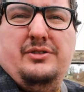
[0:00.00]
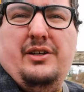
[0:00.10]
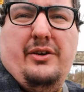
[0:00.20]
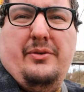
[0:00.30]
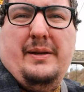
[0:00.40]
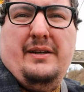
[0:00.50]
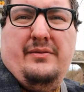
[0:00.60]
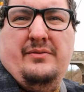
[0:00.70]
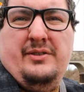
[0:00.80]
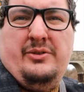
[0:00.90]
so it would have been
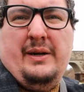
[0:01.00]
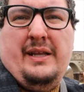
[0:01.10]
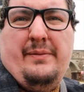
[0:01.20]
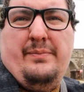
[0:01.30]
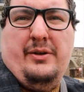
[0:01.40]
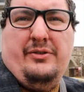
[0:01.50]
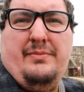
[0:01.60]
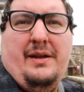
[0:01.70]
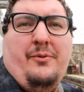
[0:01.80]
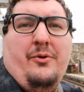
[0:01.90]
20+
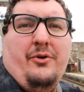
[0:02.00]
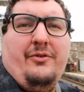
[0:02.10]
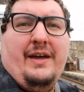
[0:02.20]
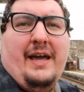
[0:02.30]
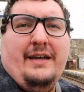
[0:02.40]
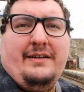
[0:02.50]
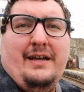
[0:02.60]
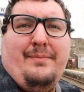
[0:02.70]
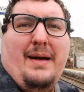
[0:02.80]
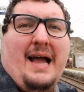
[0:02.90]
minute walk there
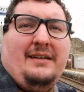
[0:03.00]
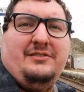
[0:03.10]
and back.